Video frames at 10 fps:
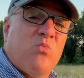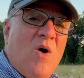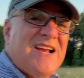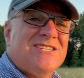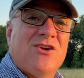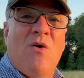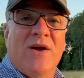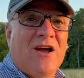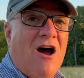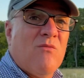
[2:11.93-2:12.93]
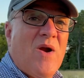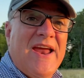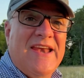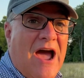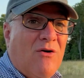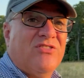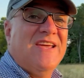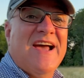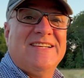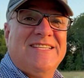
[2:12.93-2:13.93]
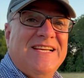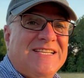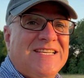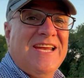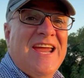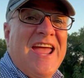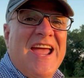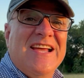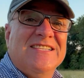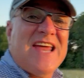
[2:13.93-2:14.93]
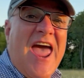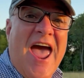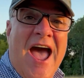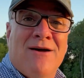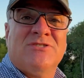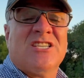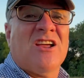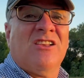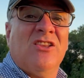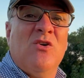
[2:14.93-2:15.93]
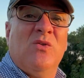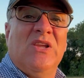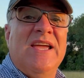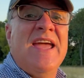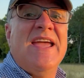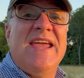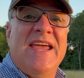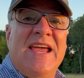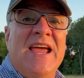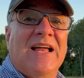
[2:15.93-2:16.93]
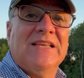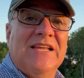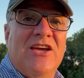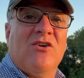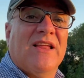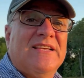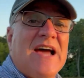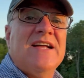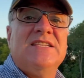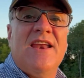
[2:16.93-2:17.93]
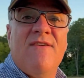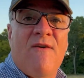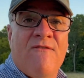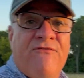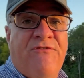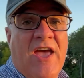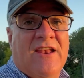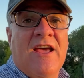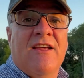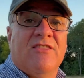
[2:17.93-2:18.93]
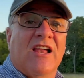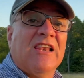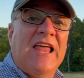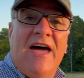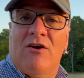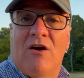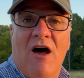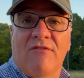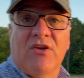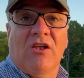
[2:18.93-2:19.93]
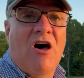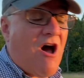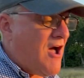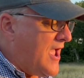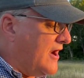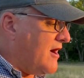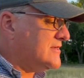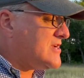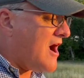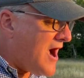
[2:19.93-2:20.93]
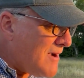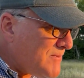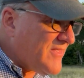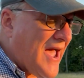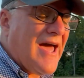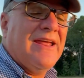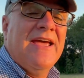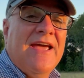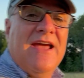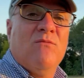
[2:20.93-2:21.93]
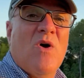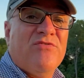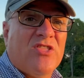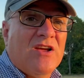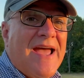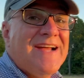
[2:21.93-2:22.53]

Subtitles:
what's going on right now with the SEC is absolutely illegal. It doesn't even fit the letter of the law. And on top of that, what the